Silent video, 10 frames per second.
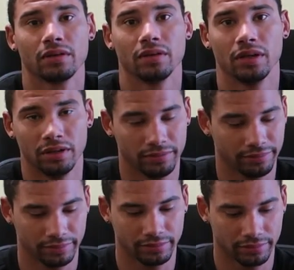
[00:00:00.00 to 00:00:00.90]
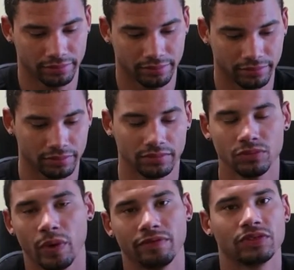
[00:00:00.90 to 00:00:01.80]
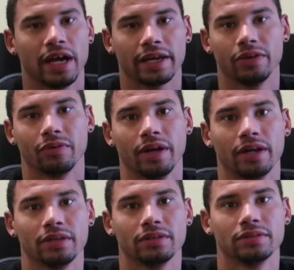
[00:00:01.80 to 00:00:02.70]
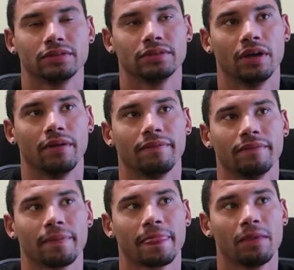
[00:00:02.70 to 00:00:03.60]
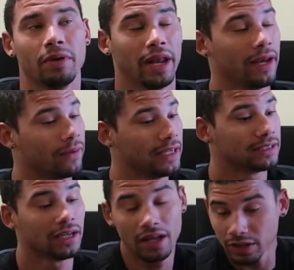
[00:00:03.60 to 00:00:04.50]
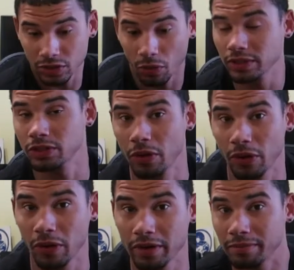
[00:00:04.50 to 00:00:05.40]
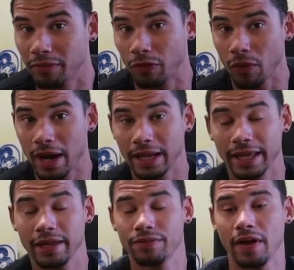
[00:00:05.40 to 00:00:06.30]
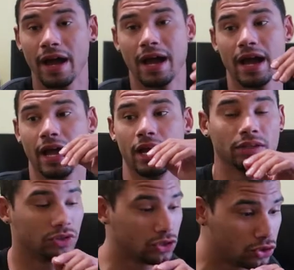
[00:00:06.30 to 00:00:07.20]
the wave track in the rear. So, but anyways, so what's going on before I leave? I'm